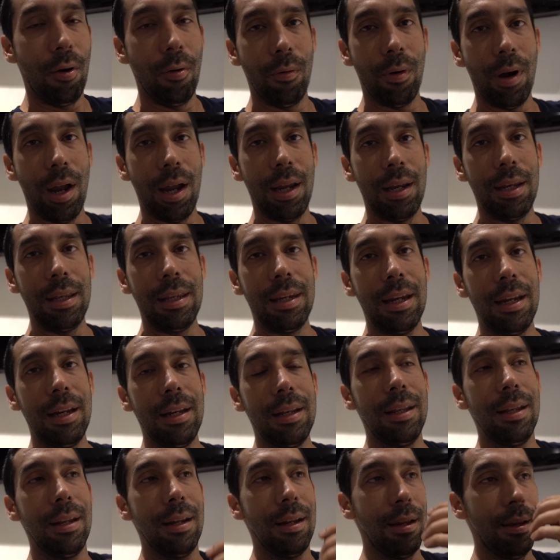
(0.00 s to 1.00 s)
Orion
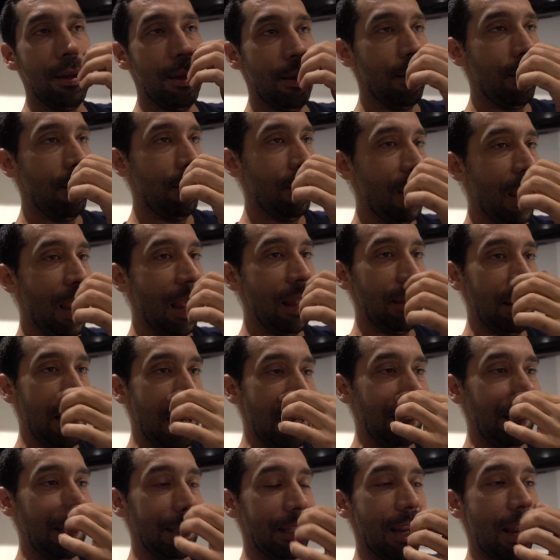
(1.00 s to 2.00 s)
did
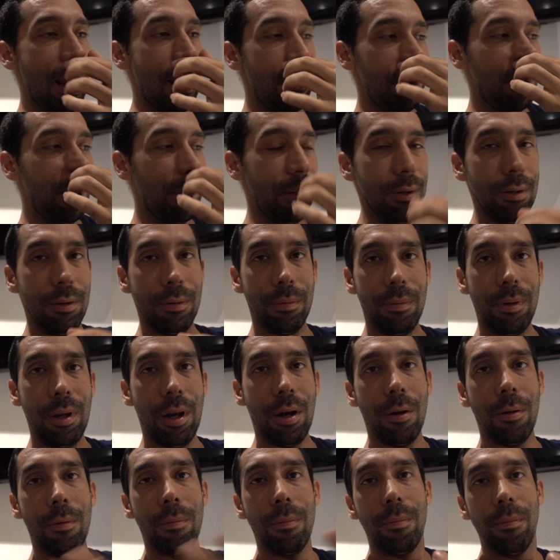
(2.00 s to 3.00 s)
take the time to, you
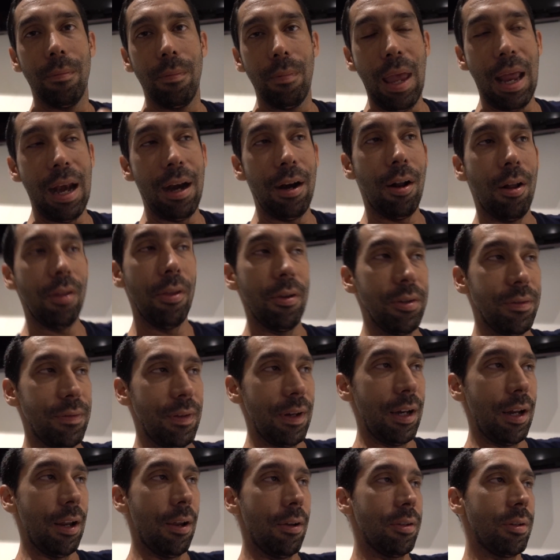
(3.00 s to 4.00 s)
know, edit all those
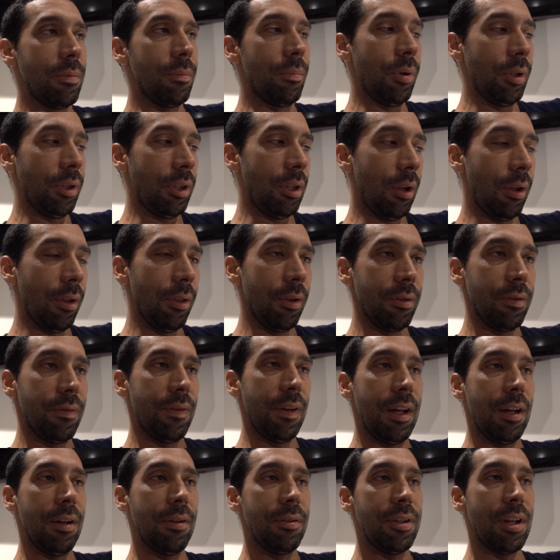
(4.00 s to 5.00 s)
videos and put all those
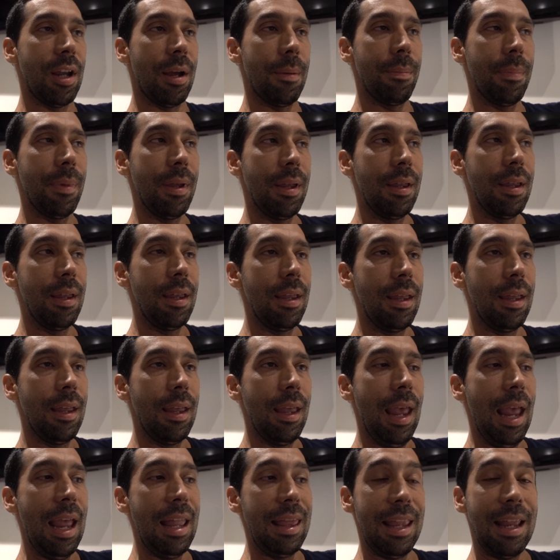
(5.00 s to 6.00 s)
videos up,
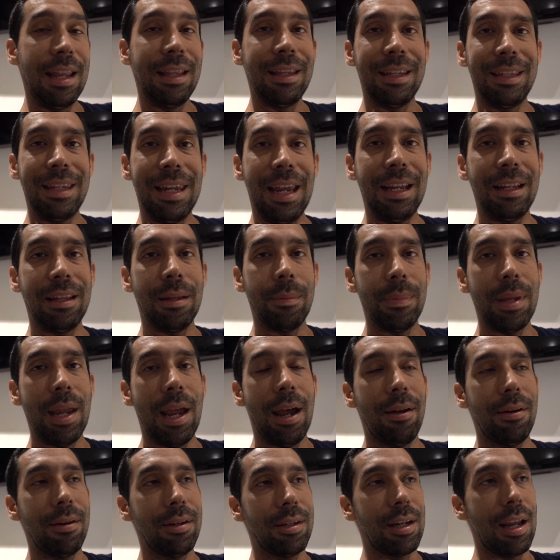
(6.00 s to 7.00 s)
and then to take them
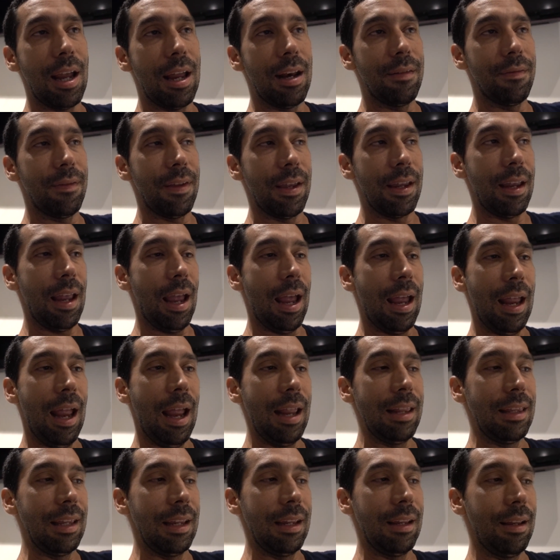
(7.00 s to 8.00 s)
down is kind of like,
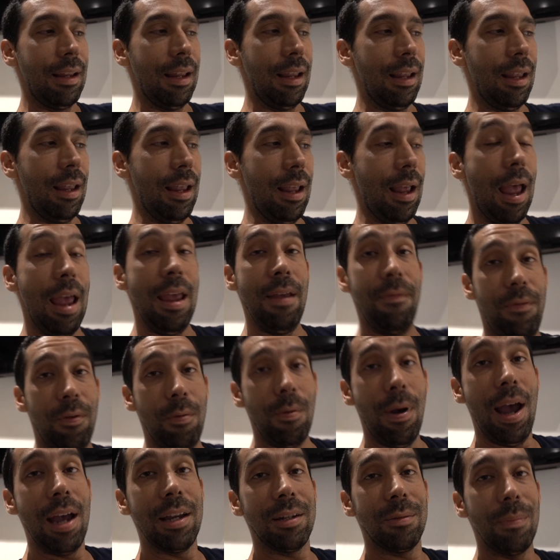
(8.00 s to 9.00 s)
I think, if
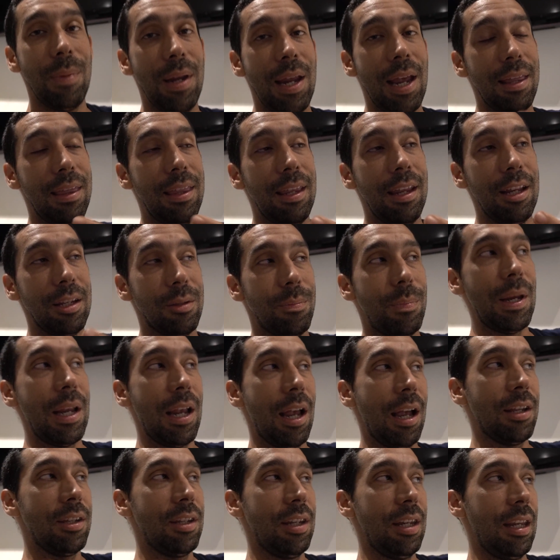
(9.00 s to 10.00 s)
you ask me, I think it's
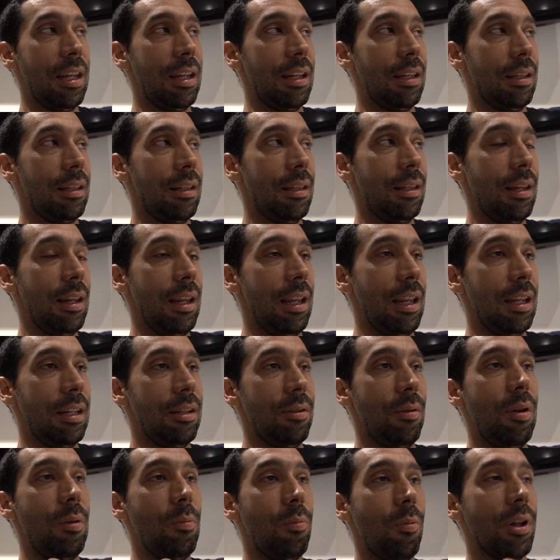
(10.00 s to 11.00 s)
because he
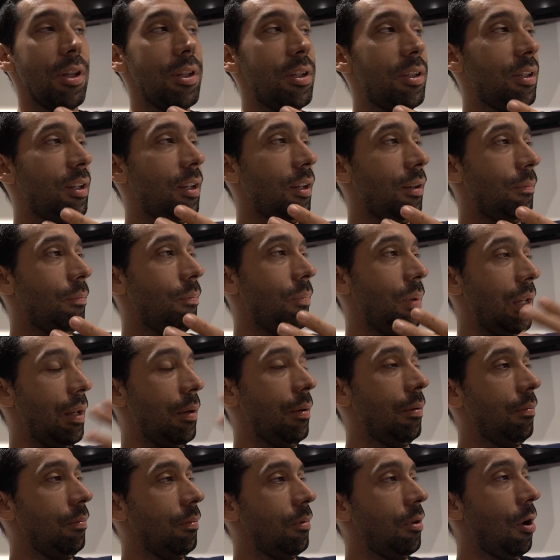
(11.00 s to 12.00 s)
wants to
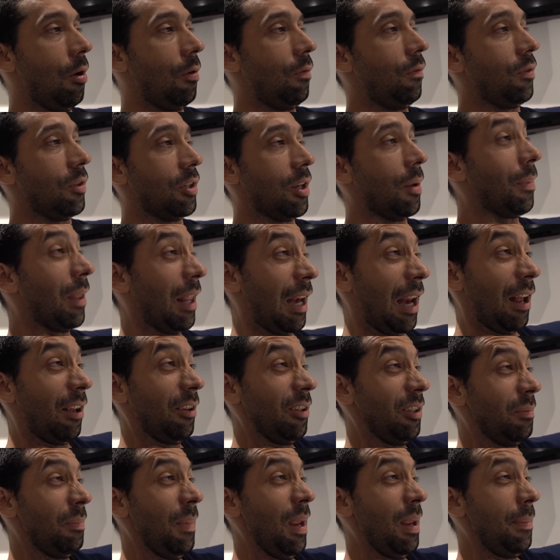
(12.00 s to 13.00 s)
be known for something
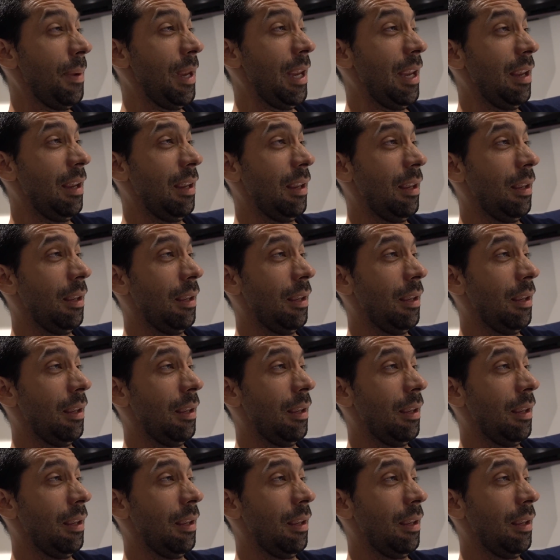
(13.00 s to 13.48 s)
else, maybe?